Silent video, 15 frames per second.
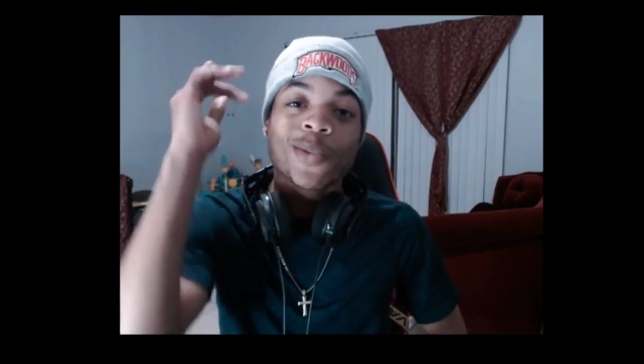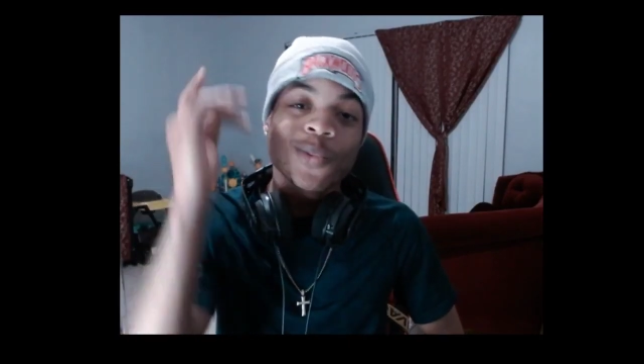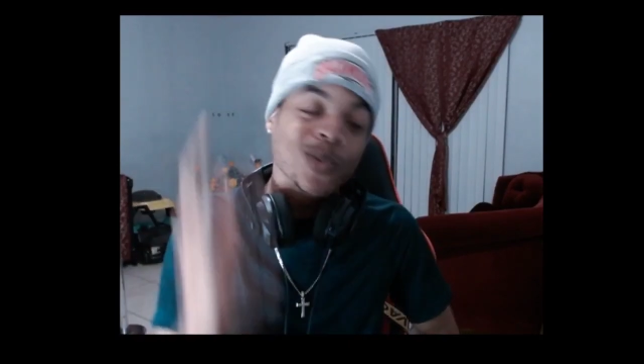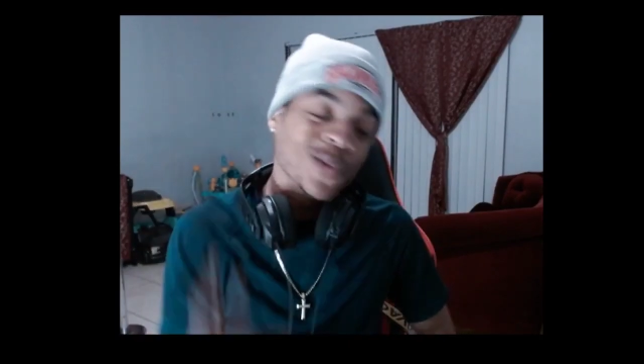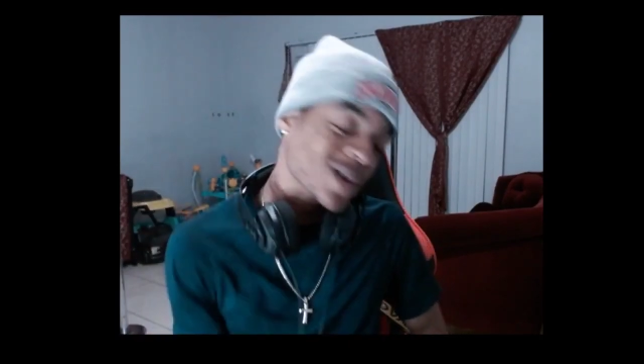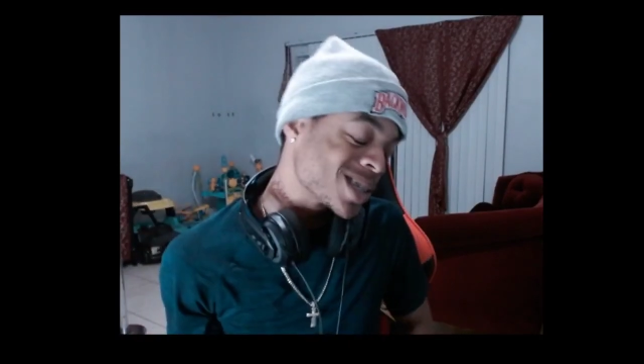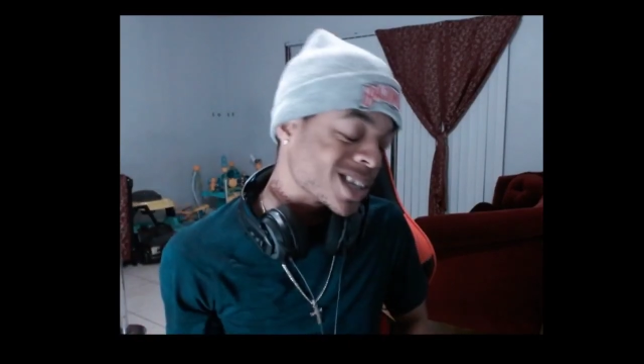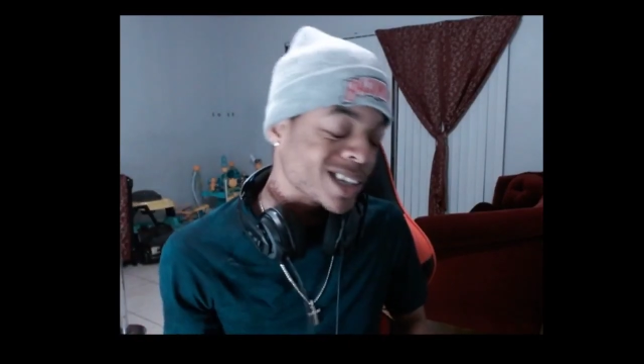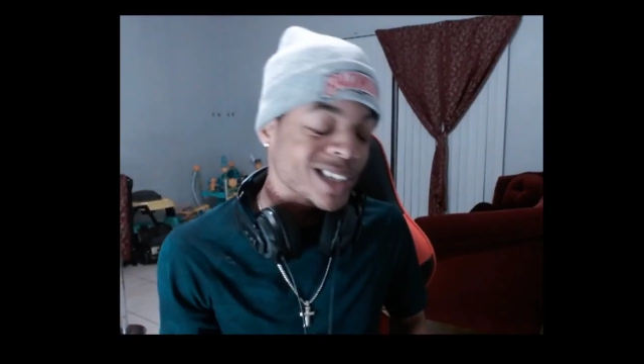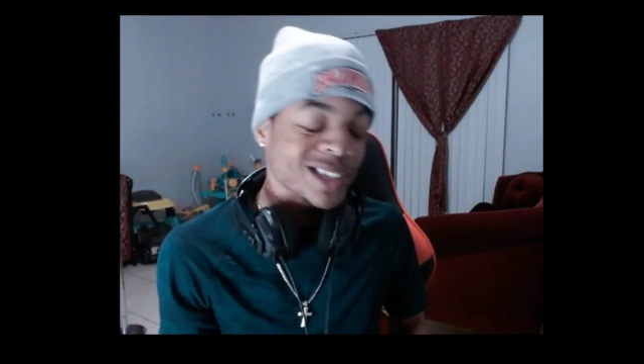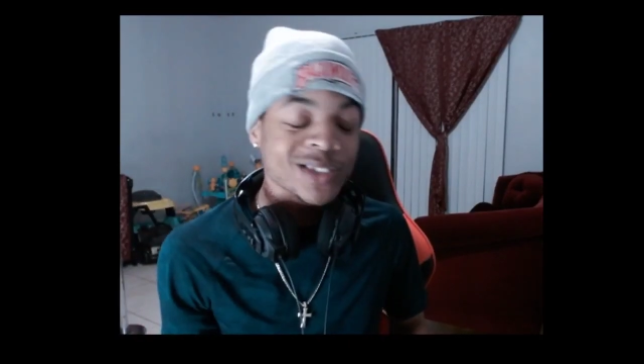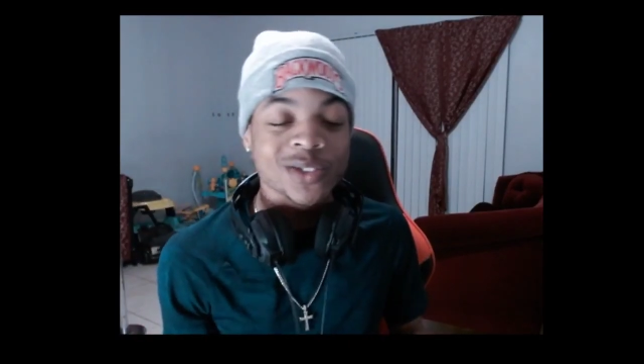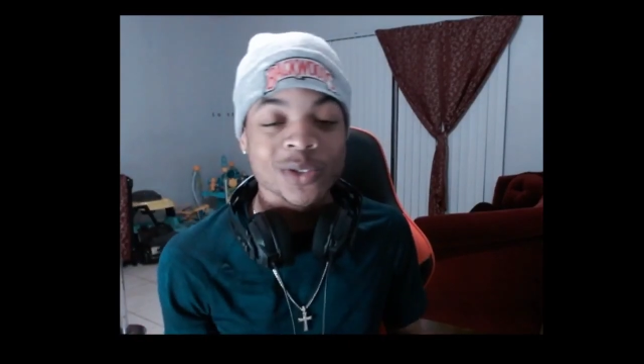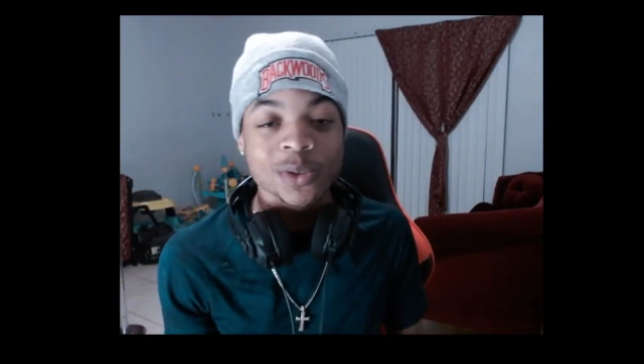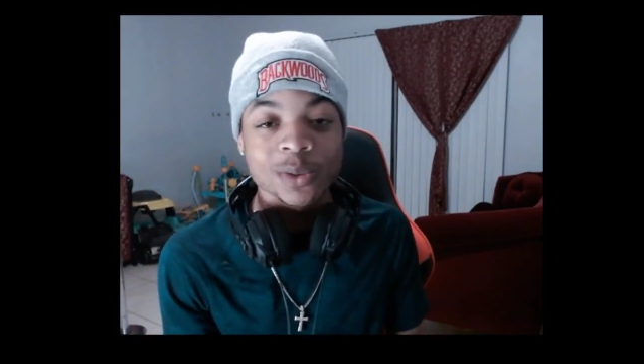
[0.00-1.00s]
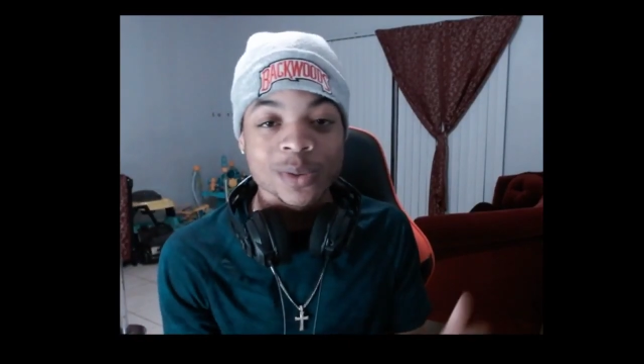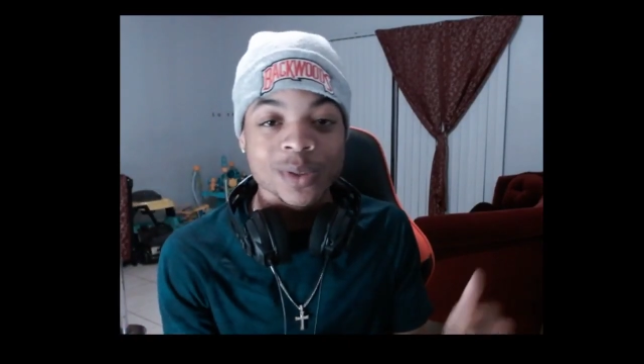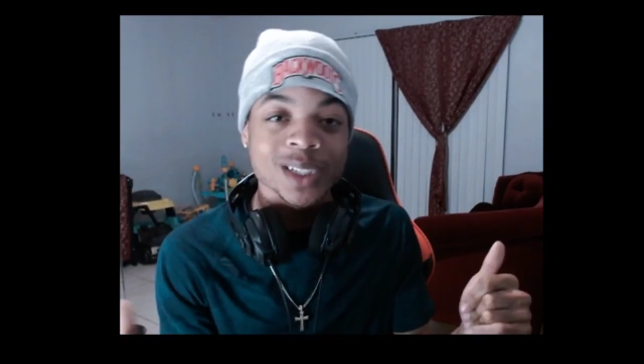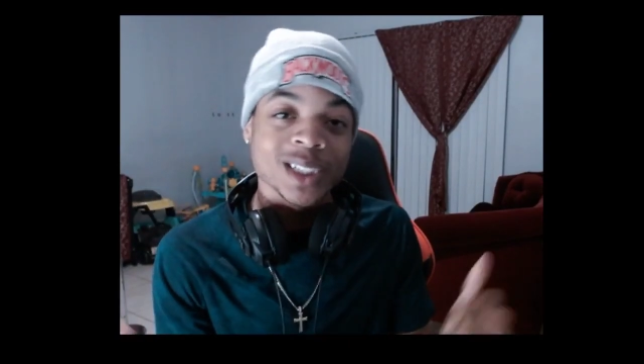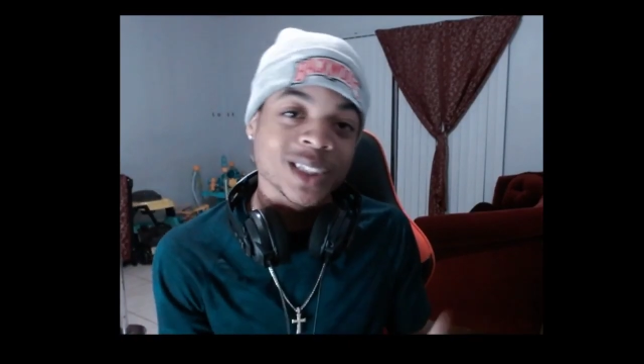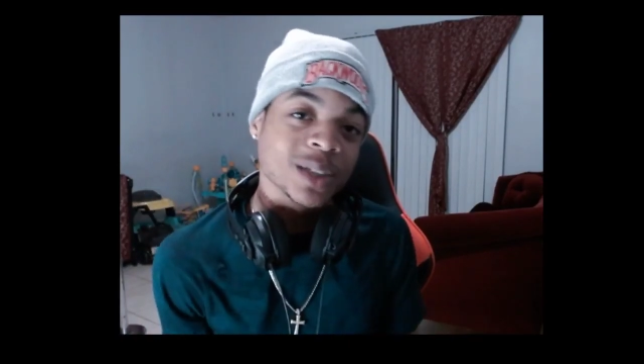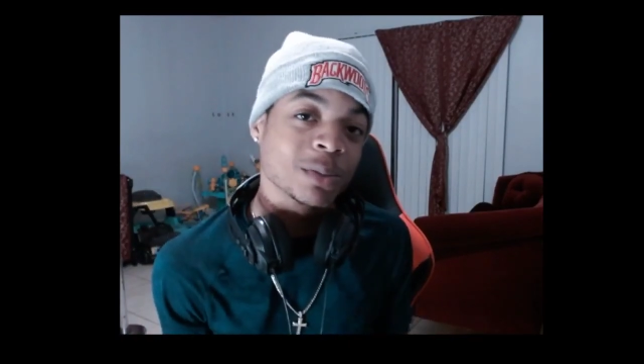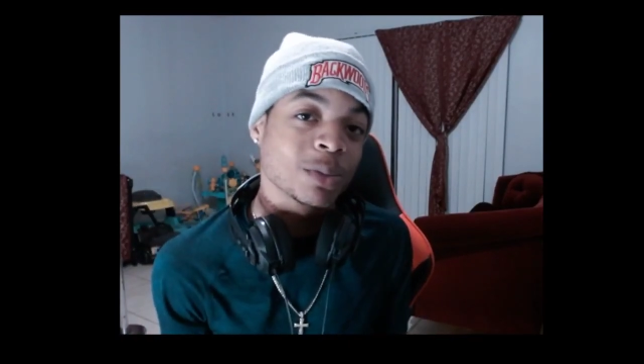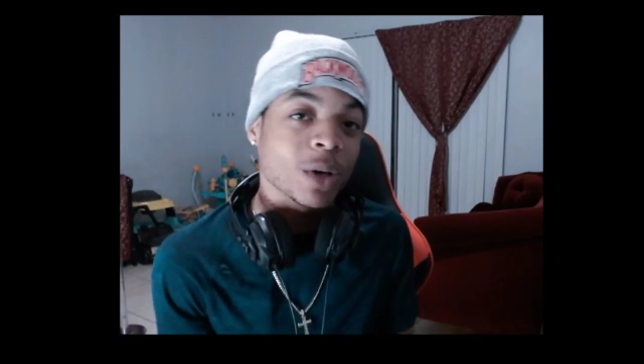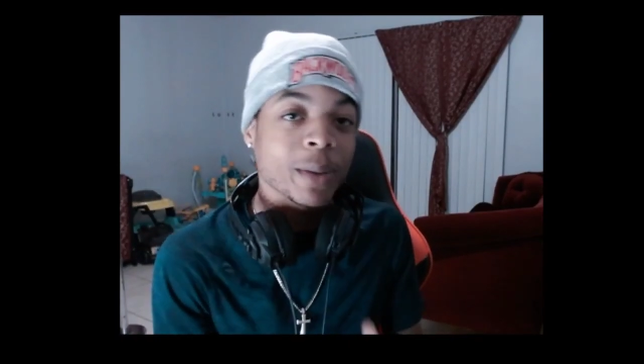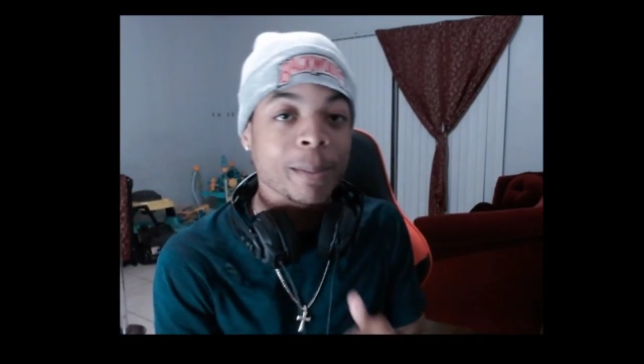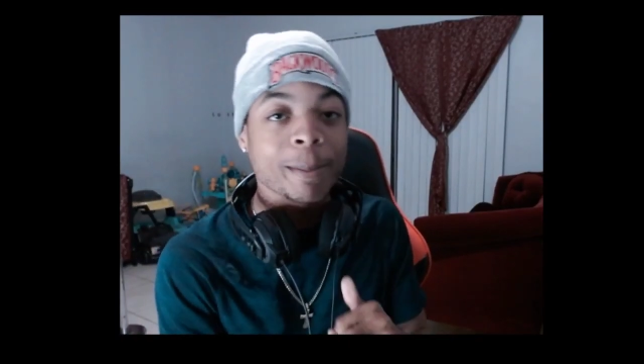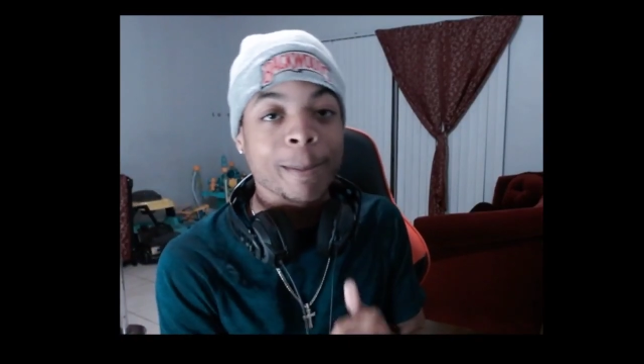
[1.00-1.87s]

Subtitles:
What's good, YouTube? It's your boy